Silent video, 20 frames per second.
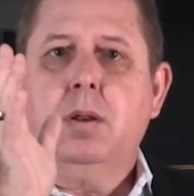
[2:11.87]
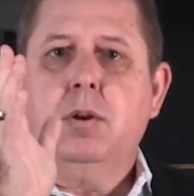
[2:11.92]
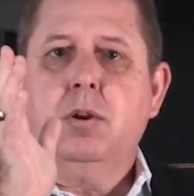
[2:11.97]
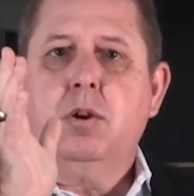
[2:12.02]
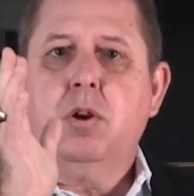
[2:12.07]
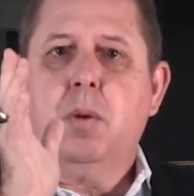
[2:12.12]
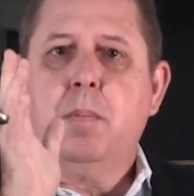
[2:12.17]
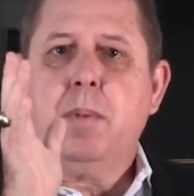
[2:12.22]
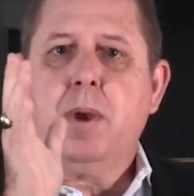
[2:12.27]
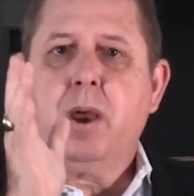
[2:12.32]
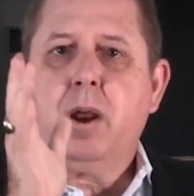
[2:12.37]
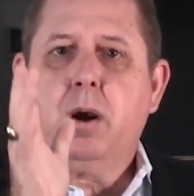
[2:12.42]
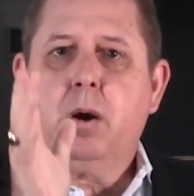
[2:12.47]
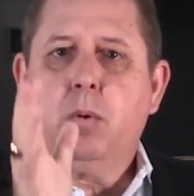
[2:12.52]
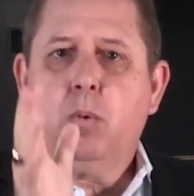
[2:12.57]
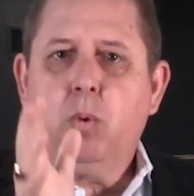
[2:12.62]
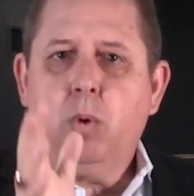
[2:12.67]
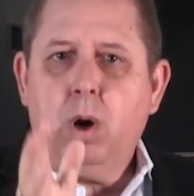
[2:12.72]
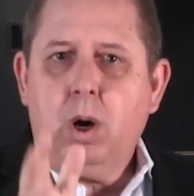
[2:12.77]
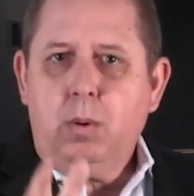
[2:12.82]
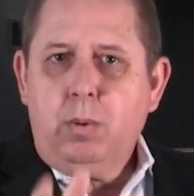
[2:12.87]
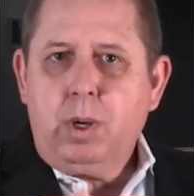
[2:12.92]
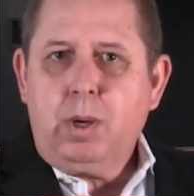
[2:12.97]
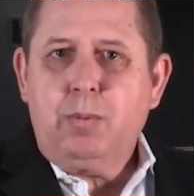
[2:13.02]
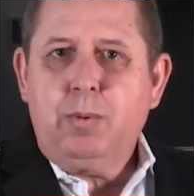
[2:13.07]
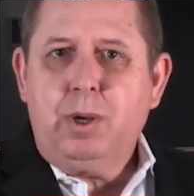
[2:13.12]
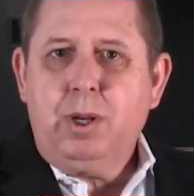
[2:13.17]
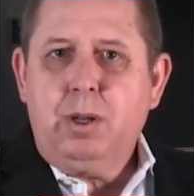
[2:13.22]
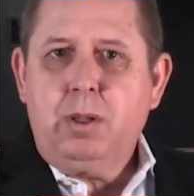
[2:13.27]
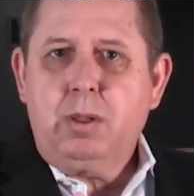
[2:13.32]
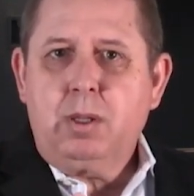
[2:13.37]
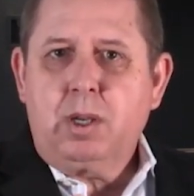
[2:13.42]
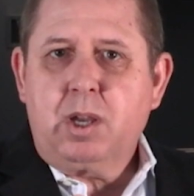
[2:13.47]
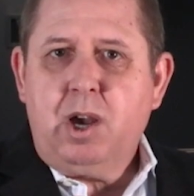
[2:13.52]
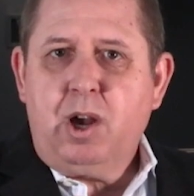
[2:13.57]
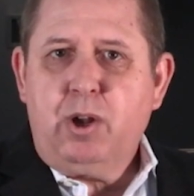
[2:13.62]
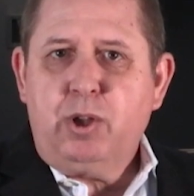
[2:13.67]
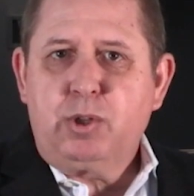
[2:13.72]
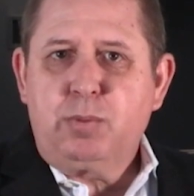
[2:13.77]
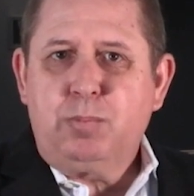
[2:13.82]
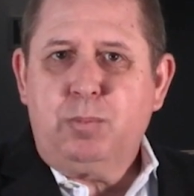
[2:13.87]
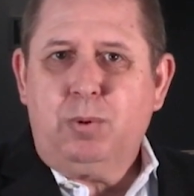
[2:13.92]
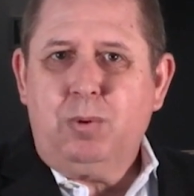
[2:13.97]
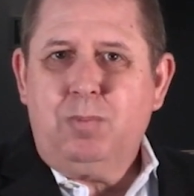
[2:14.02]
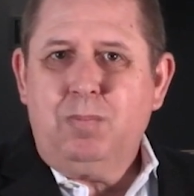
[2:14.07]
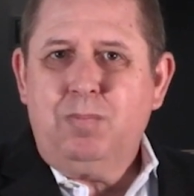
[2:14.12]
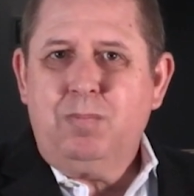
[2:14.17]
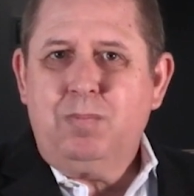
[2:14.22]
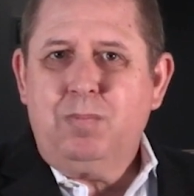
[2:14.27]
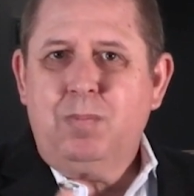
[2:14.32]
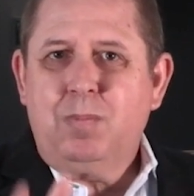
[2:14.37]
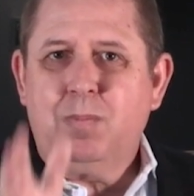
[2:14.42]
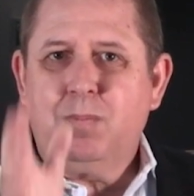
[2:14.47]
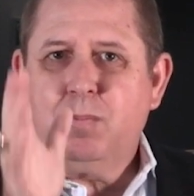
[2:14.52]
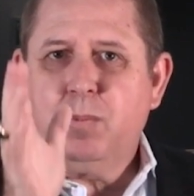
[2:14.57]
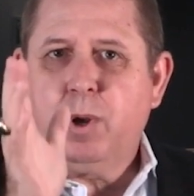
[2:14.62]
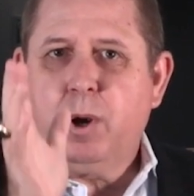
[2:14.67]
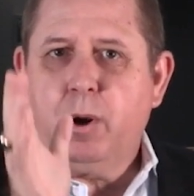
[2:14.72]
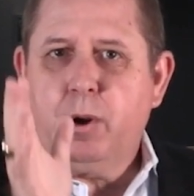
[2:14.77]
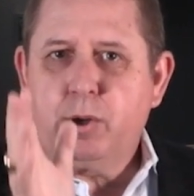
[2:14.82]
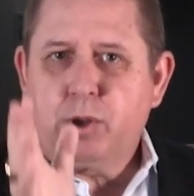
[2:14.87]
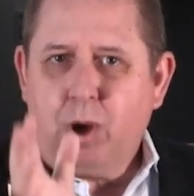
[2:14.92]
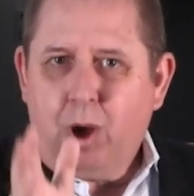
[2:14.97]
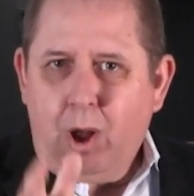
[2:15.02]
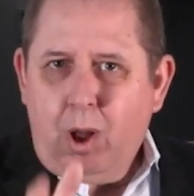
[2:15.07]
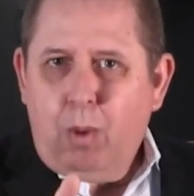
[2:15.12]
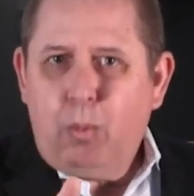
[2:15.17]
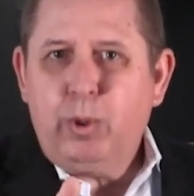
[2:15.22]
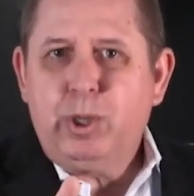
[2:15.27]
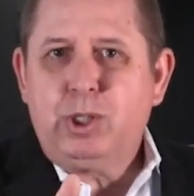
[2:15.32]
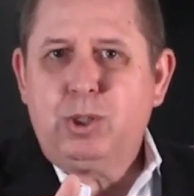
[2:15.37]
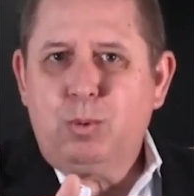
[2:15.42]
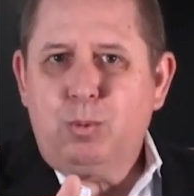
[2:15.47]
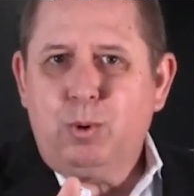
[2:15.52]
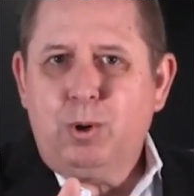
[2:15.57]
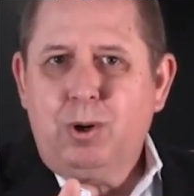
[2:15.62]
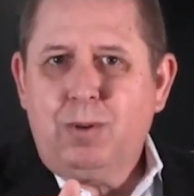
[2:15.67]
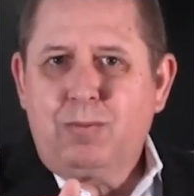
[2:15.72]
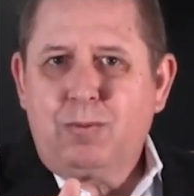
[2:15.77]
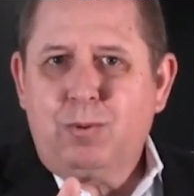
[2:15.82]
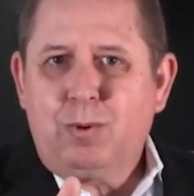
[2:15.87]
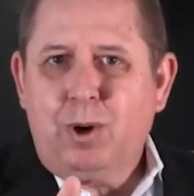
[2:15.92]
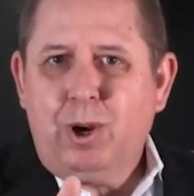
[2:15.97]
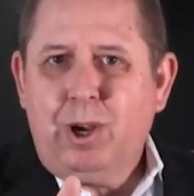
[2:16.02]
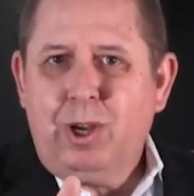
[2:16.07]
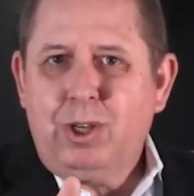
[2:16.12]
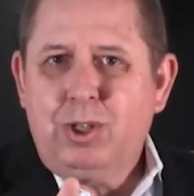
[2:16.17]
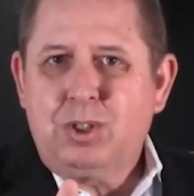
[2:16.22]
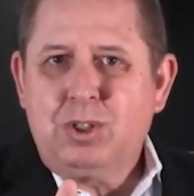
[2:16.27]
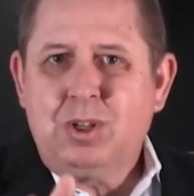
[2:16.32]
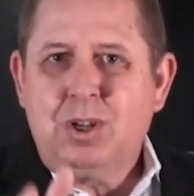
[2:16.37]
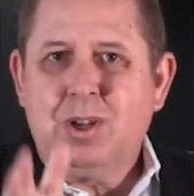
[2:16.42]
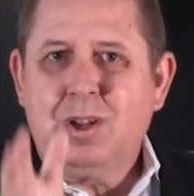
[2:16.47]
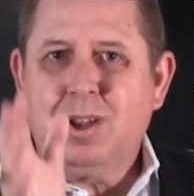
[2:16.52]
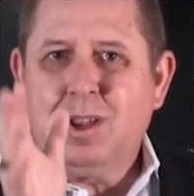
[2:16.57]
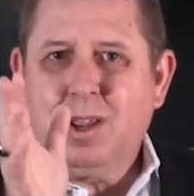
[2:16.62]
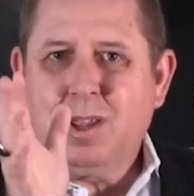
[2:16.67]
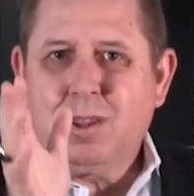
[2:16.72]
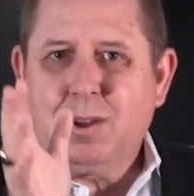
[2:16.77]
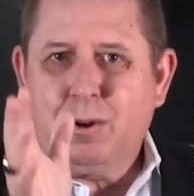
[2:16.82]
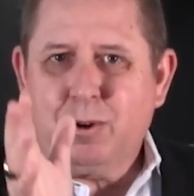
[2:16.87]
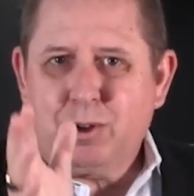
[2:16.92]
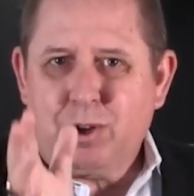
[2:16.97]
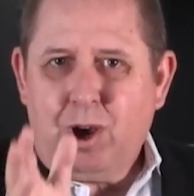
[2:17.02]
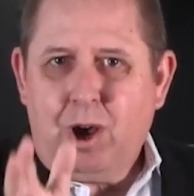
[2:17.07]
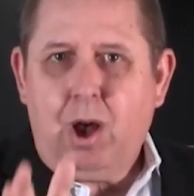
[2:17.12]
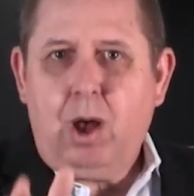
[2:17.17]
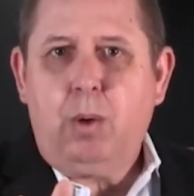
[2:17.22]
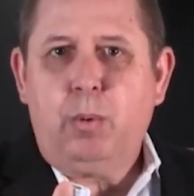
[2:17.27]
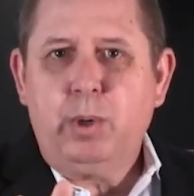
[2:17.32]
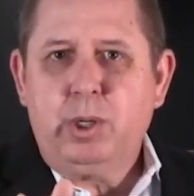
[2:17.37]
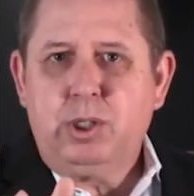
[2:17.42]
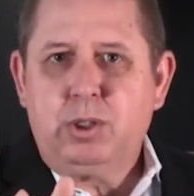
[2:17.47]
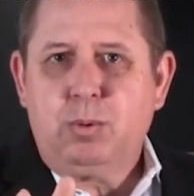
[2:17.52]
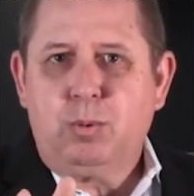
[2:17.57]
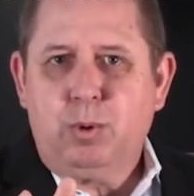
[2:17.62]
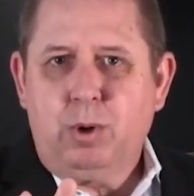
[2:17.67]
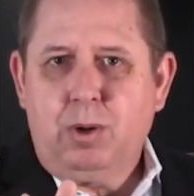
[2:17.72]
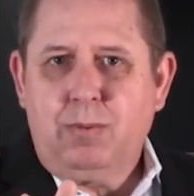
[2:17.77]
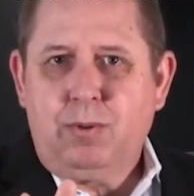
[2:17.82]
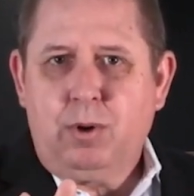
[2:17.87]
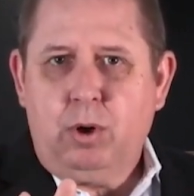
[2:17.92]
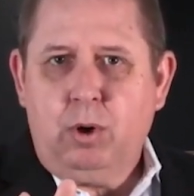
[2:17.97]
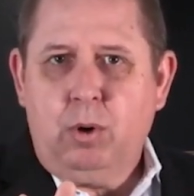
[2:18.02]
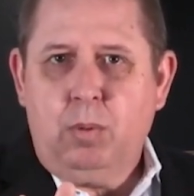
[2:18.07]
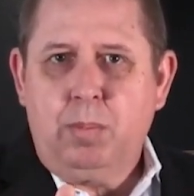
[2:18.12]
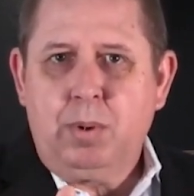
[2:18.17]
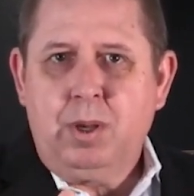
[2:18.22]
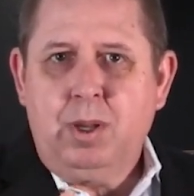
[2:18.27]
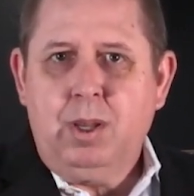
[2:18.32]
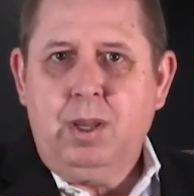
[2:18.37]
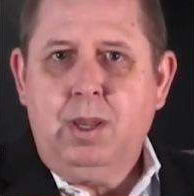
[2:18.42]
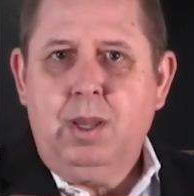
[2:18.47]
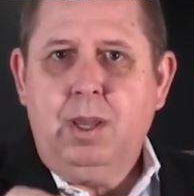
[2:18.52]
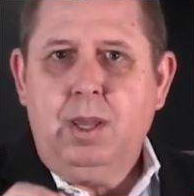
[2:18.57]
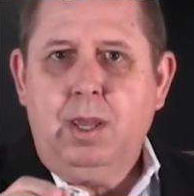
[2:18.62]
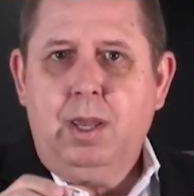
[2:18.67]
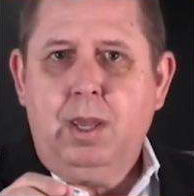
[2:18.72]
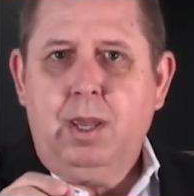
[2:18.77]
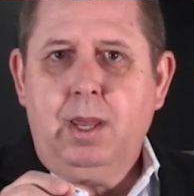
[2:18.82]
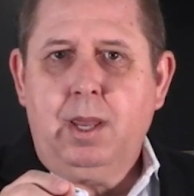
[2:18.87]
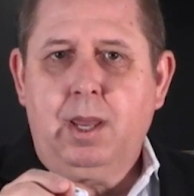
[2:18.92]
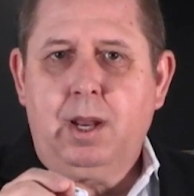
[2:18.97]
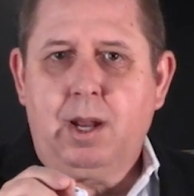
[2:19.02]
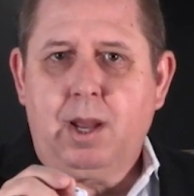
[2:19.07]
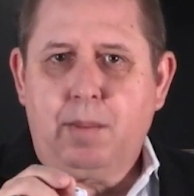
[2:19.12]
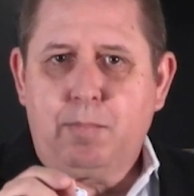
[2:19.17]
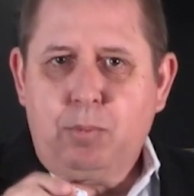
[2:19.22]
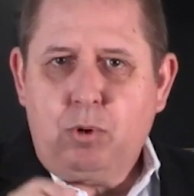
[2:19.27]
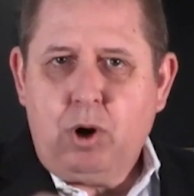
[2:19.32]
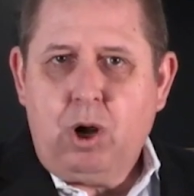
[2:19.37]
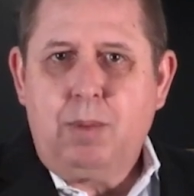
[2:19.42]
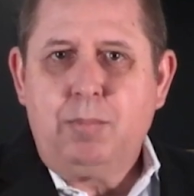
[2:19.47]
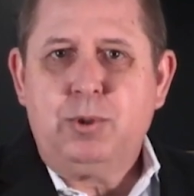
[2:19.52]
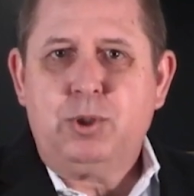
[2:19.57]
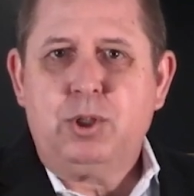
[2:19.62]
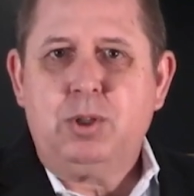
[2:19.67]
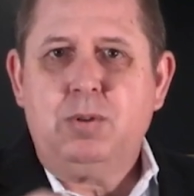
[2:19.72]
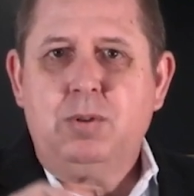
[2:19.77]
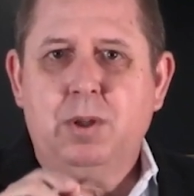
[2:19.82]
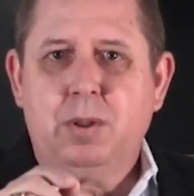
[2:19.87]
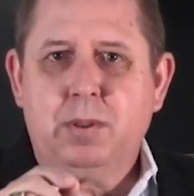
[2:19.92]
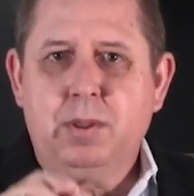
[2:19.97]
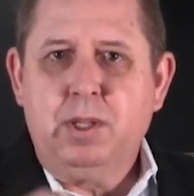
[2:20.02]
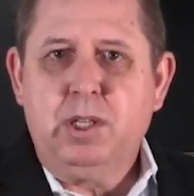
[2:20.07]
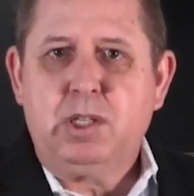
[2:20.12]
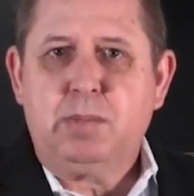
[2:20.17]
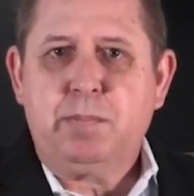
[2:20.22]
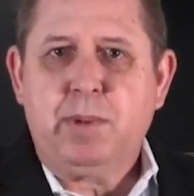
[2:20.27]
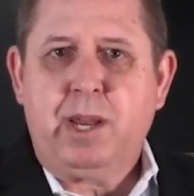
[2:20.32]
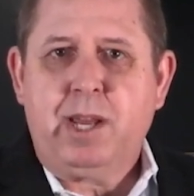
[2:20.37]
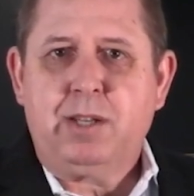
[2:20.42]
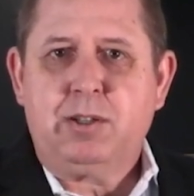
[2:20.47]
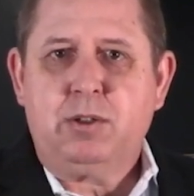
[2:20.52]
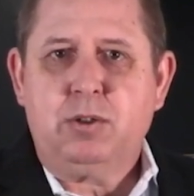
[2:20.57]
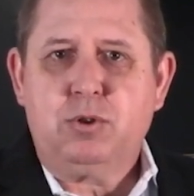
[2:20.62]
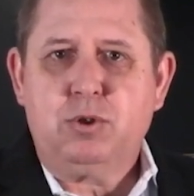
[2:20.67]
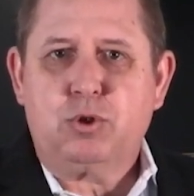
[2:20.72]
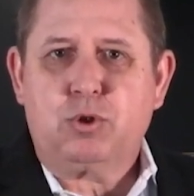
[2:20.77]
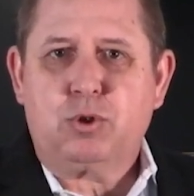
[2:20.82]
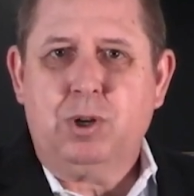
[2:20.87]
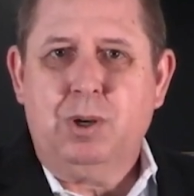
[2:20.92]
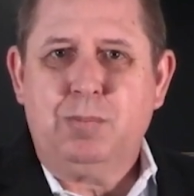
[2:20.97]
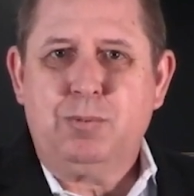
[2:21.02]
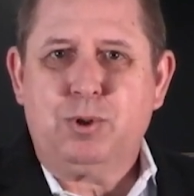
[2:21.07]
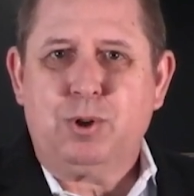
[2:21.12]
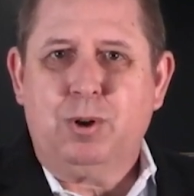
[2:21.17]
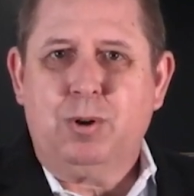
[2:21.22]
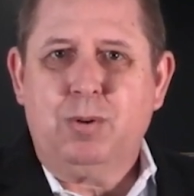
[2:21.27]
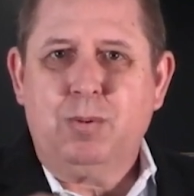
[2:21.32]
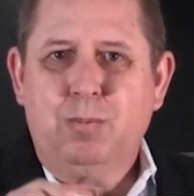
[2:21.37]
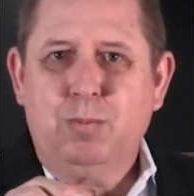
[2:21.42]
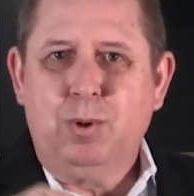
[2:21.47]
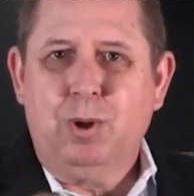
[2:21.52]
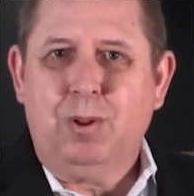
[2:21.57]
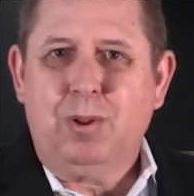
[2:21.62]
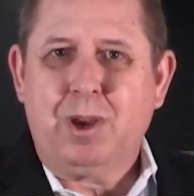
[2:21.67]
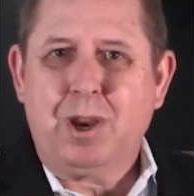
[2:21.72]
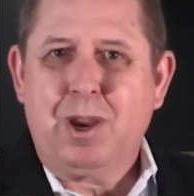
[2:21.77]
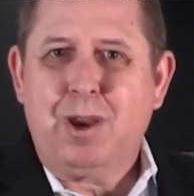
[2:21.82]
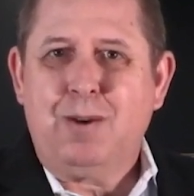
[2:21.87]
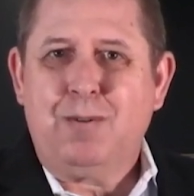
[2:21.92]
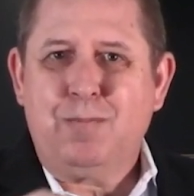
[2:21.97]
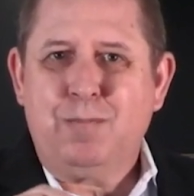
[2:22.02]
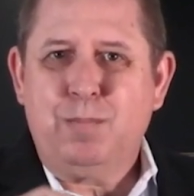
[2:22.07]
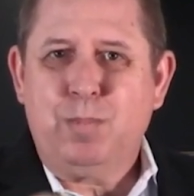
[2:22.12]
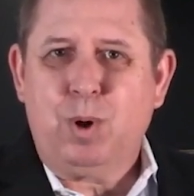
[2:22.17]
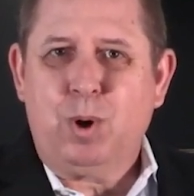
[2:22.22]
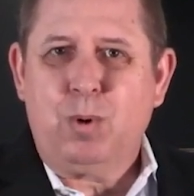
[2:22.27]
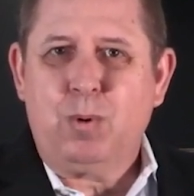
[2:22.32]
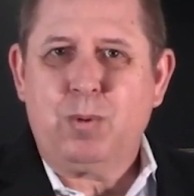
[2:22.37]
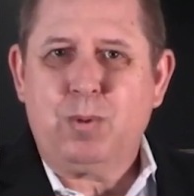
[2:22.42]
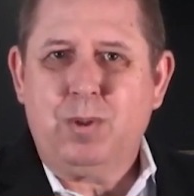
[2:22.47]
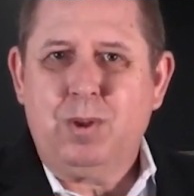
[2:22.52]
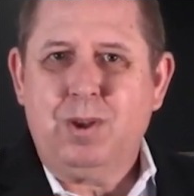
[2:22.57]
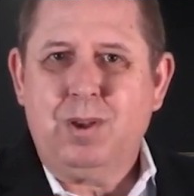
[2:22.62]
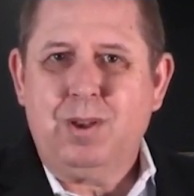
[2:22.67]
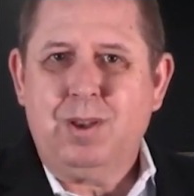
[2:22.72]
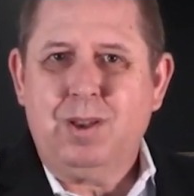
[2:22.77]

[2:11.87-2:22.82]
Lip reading: no matter what we read in the gospel, there is always a word of grace and there is always a word of hope. And I promise you that this passage of Scripture will have both.